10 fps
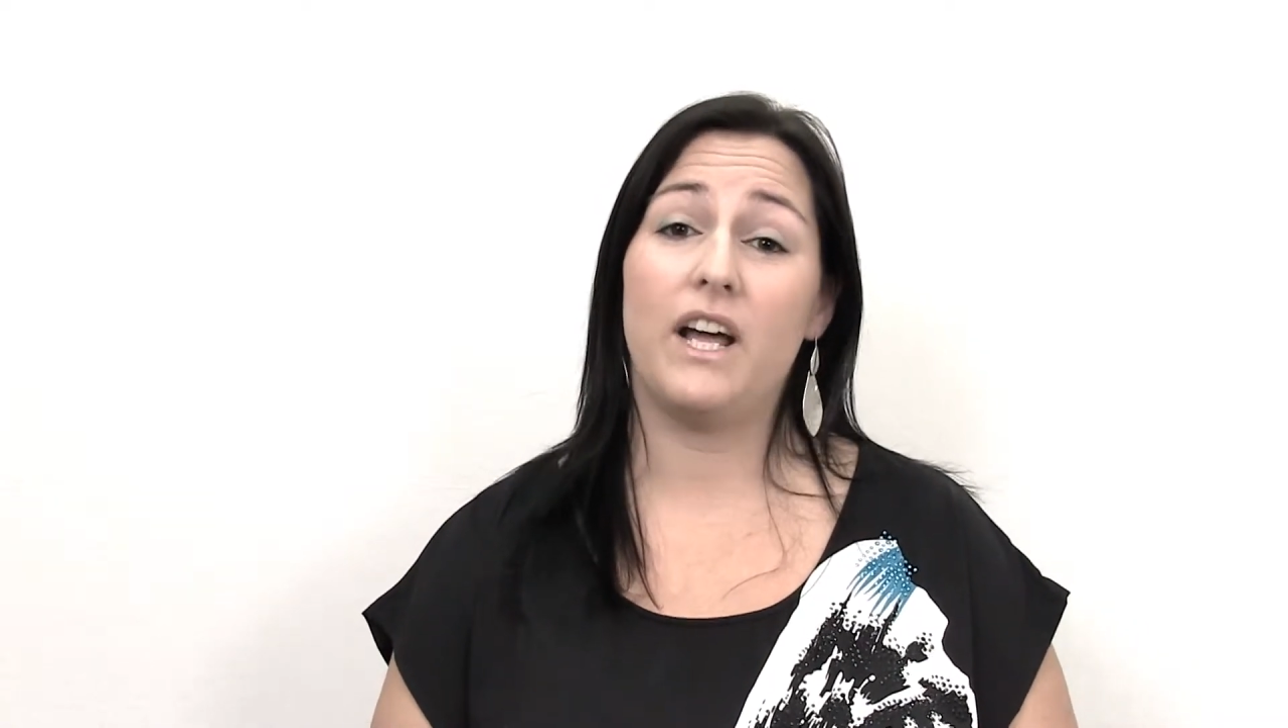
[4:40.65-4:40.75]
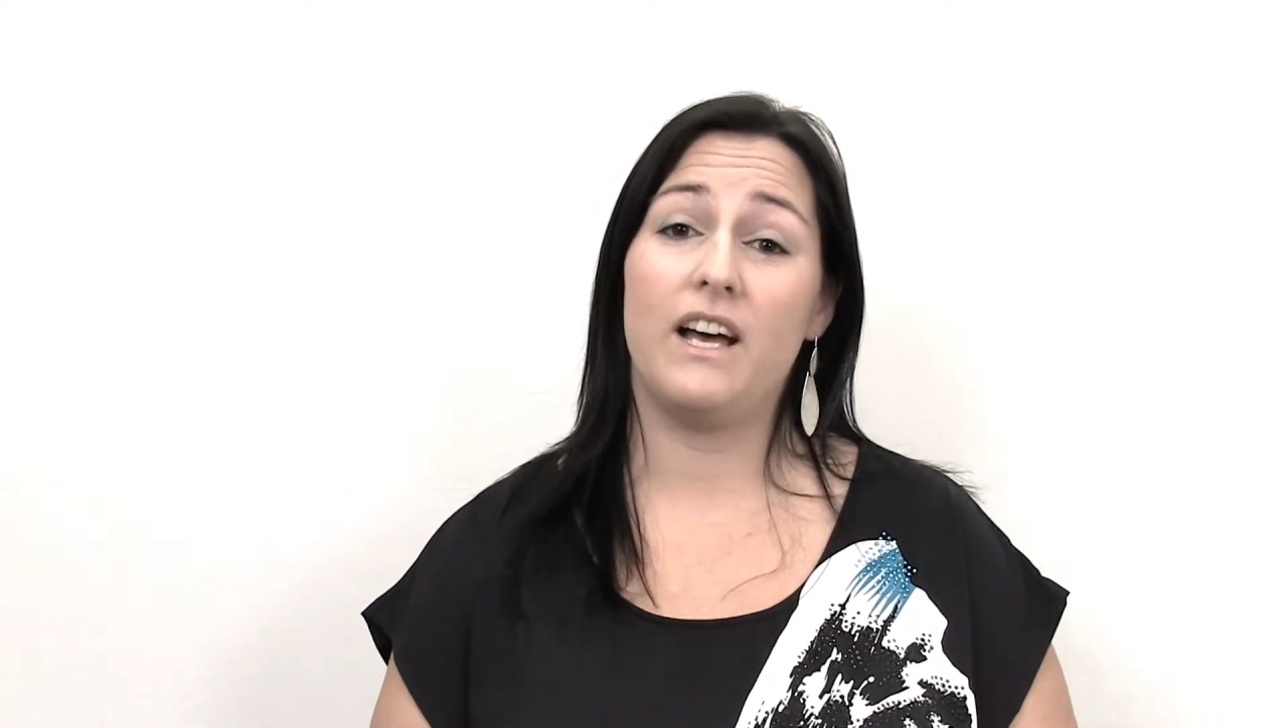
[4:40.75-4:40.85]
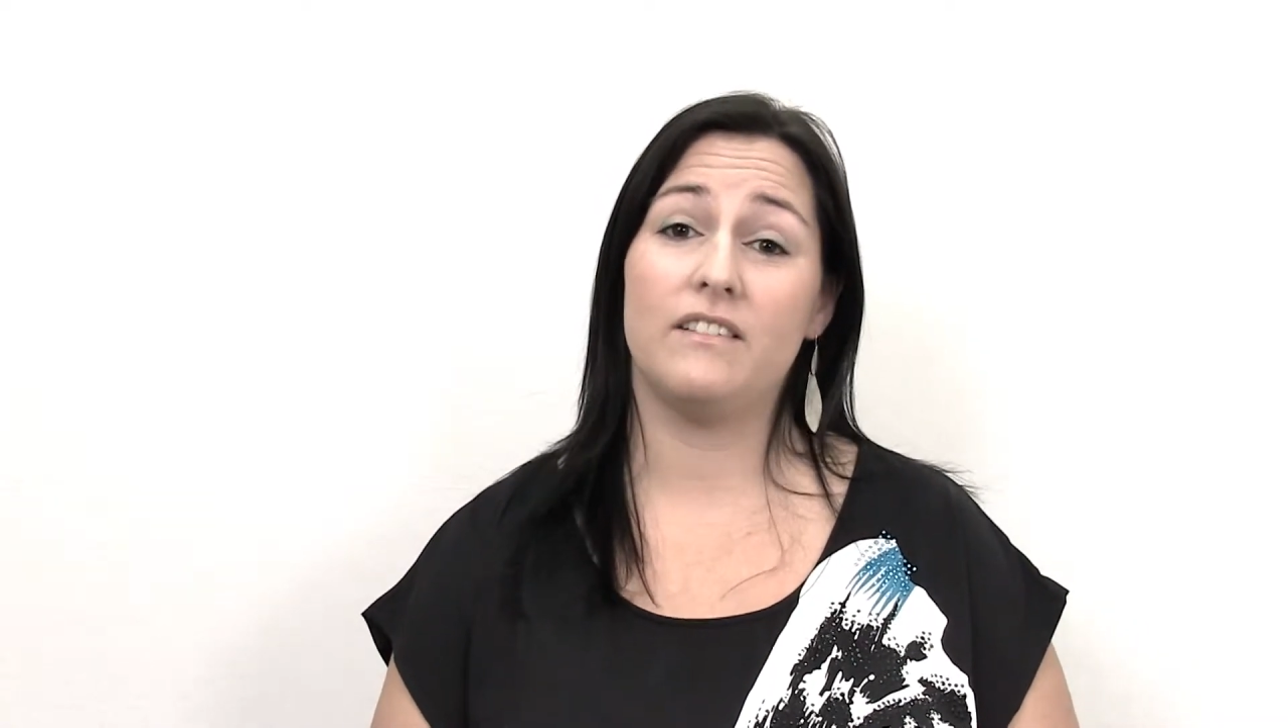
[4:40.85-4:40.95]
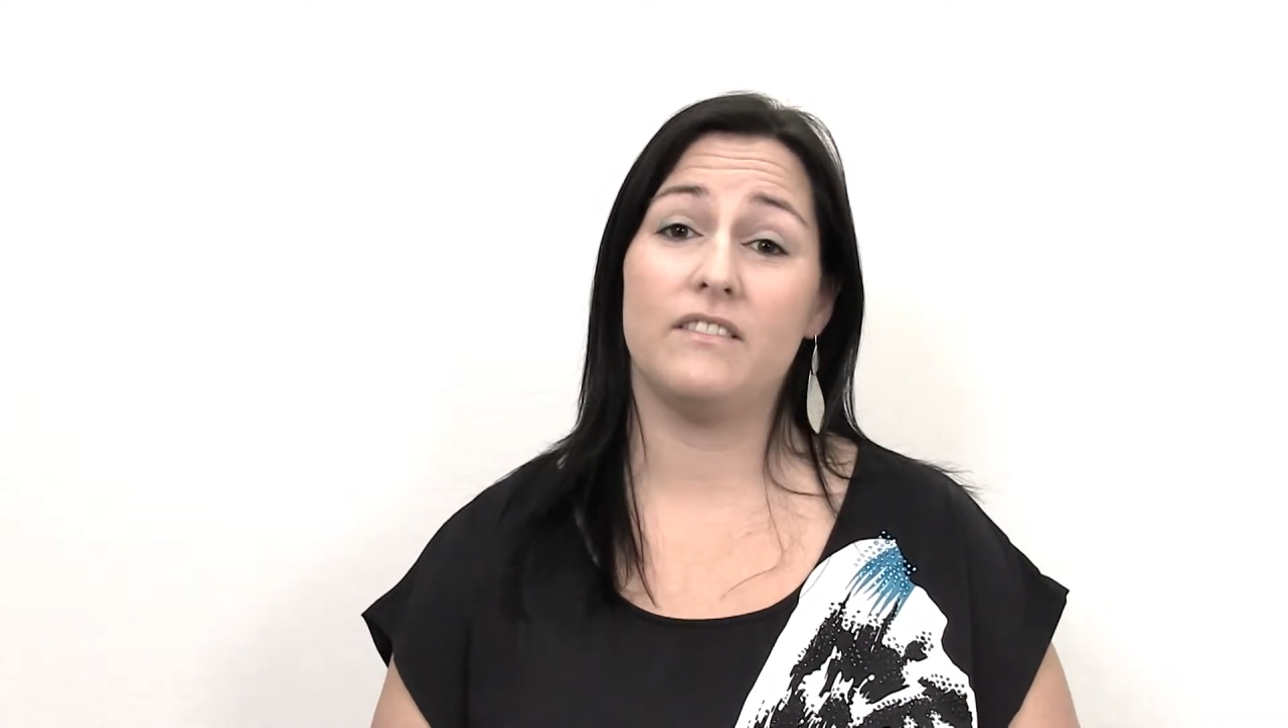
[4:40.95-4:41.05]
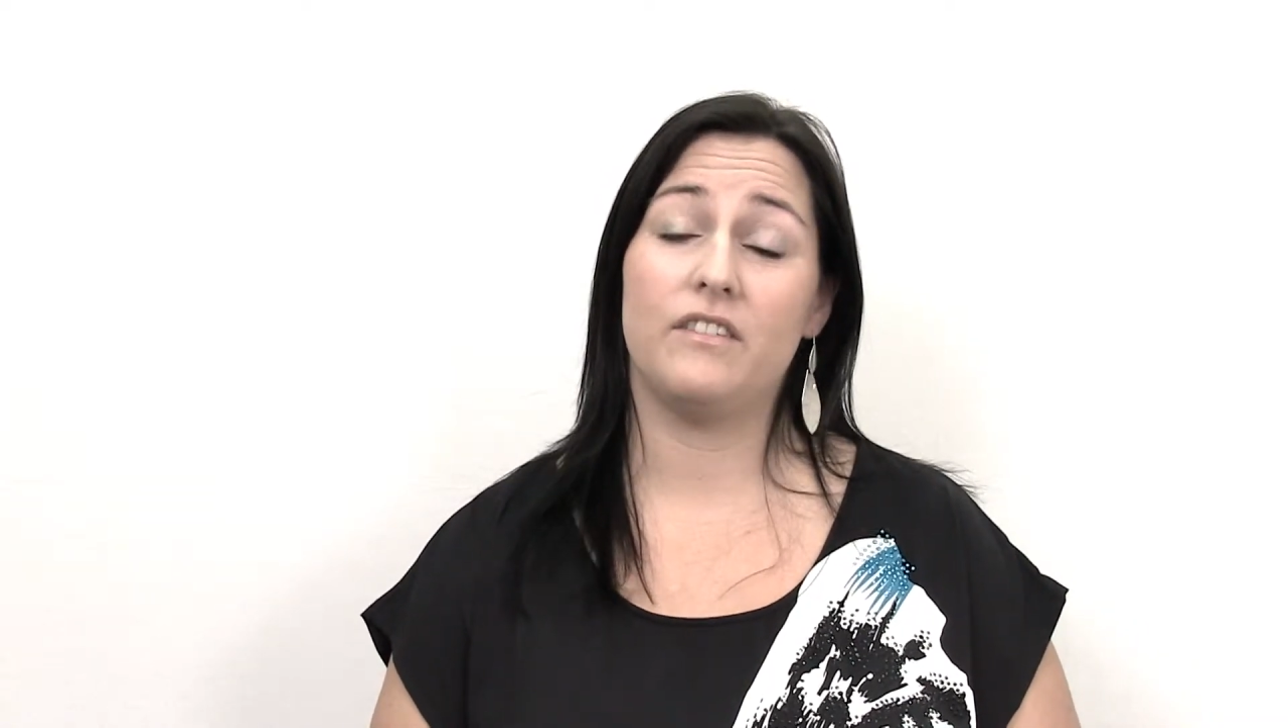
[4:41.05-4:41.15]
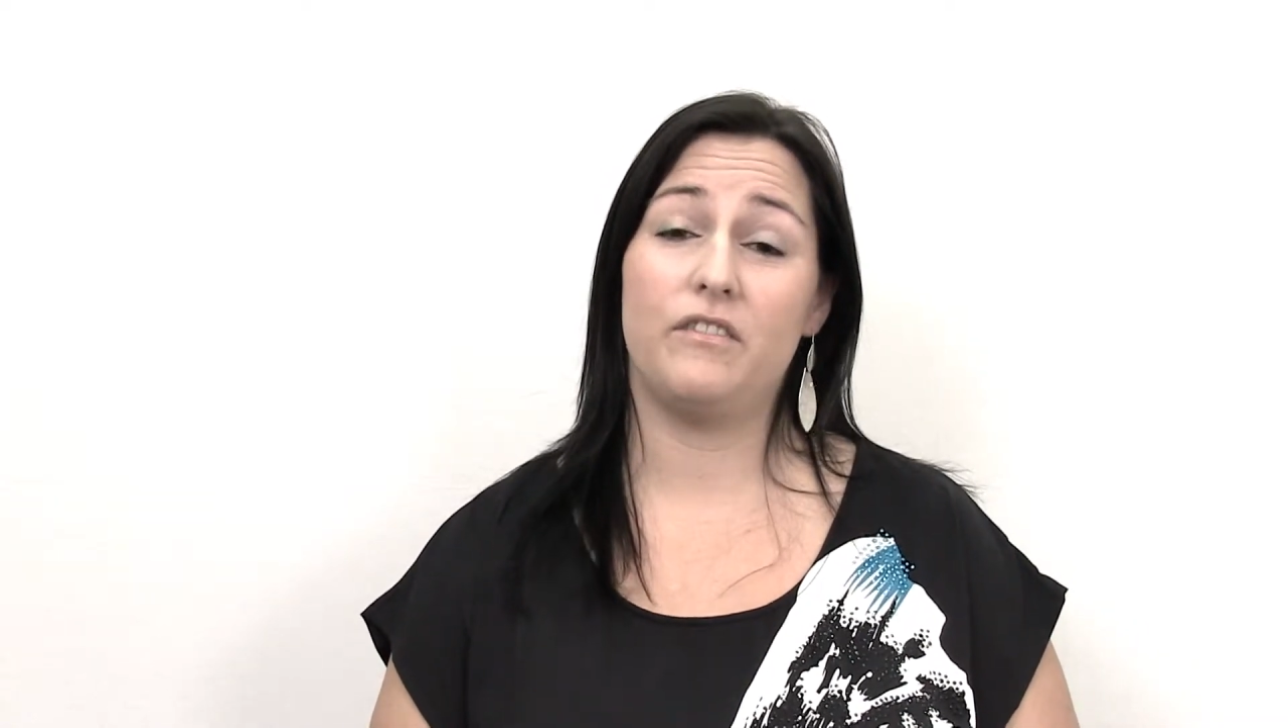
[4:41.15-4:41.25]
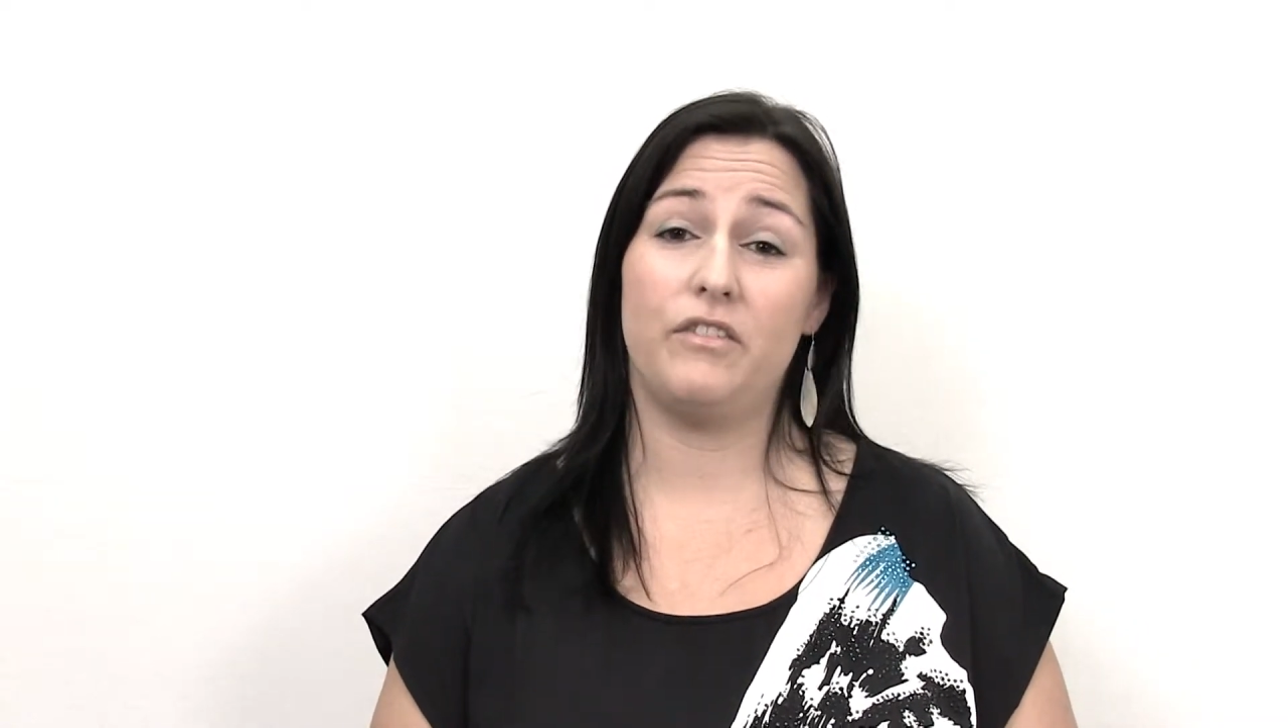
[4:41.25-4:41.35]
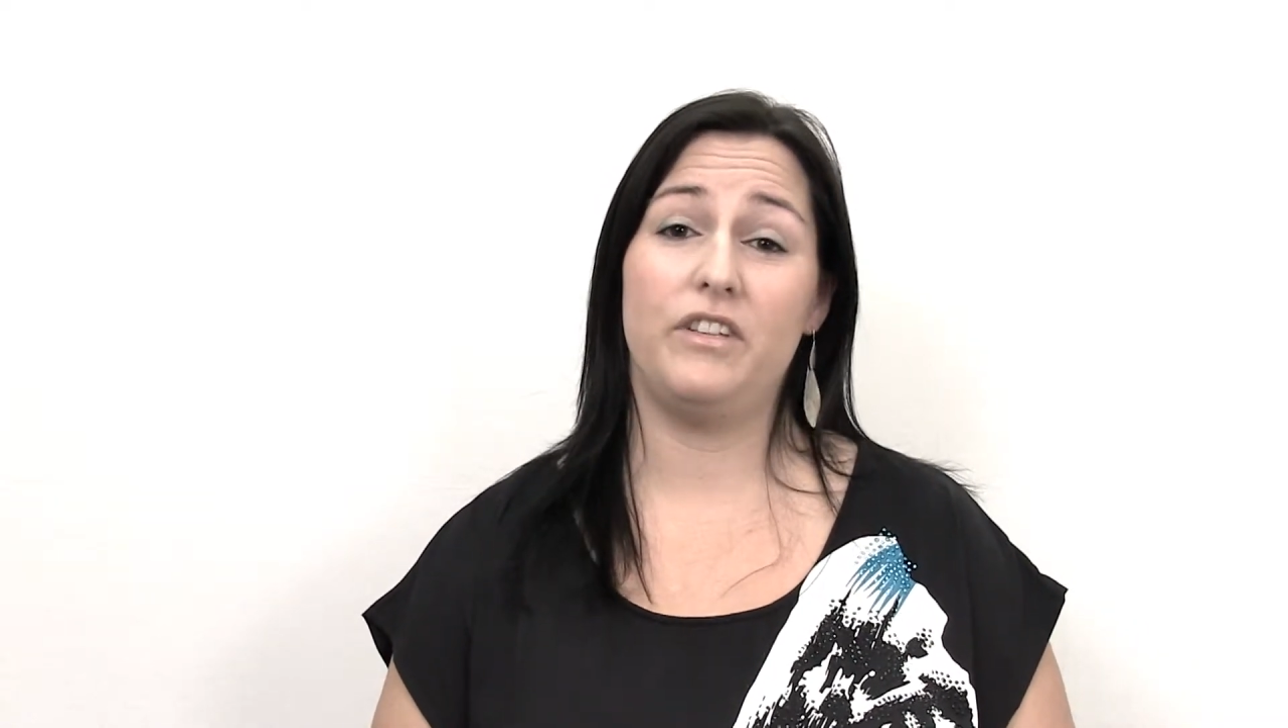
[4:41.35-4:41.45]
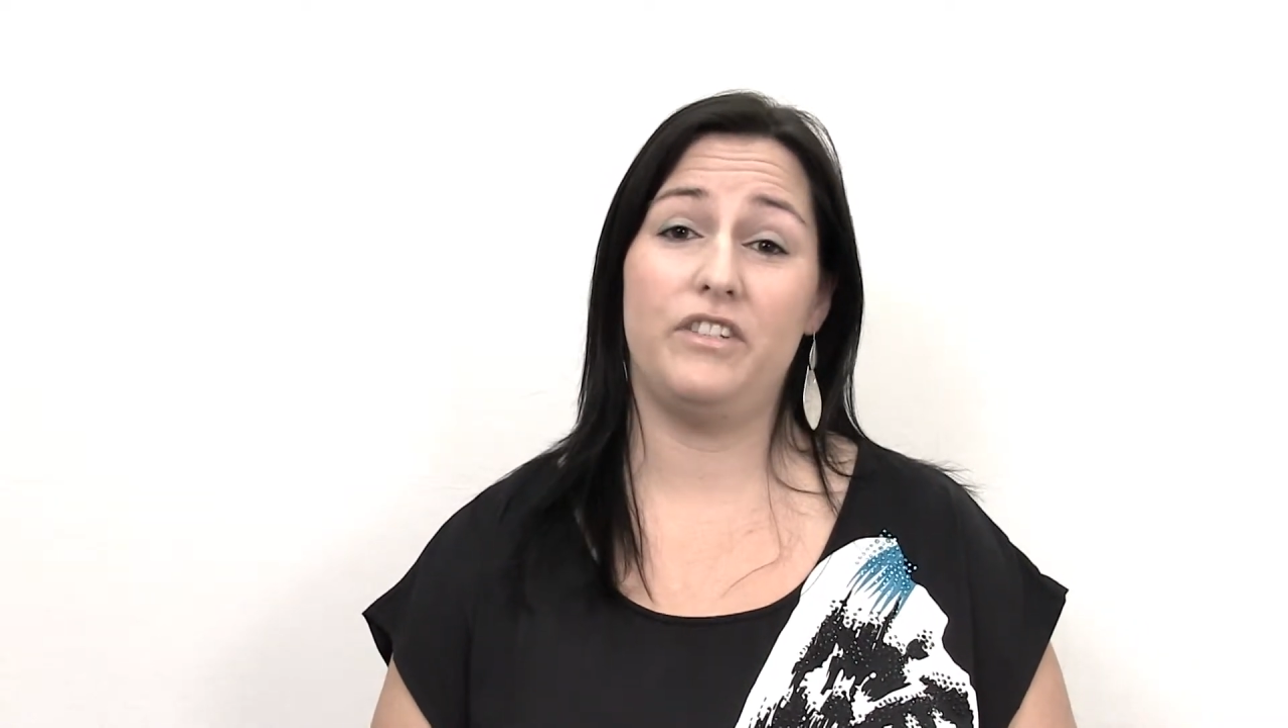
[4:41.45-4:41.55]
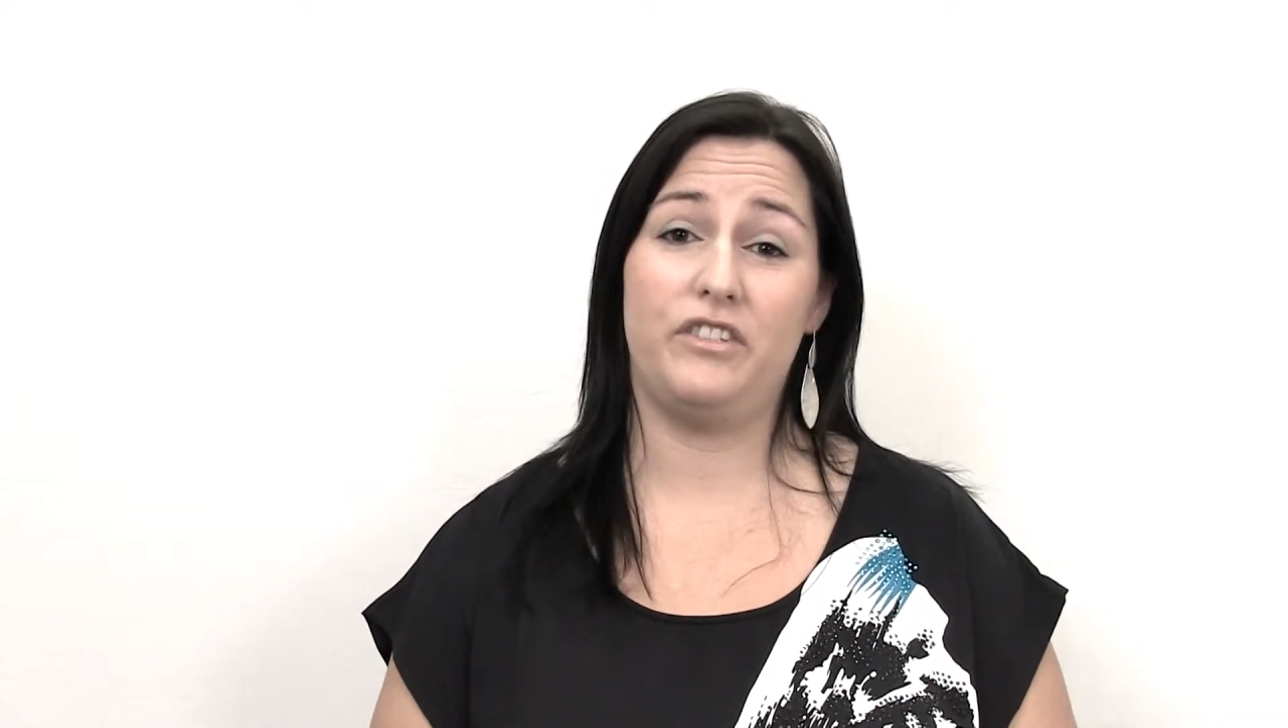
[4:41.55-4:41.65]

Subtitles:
us through this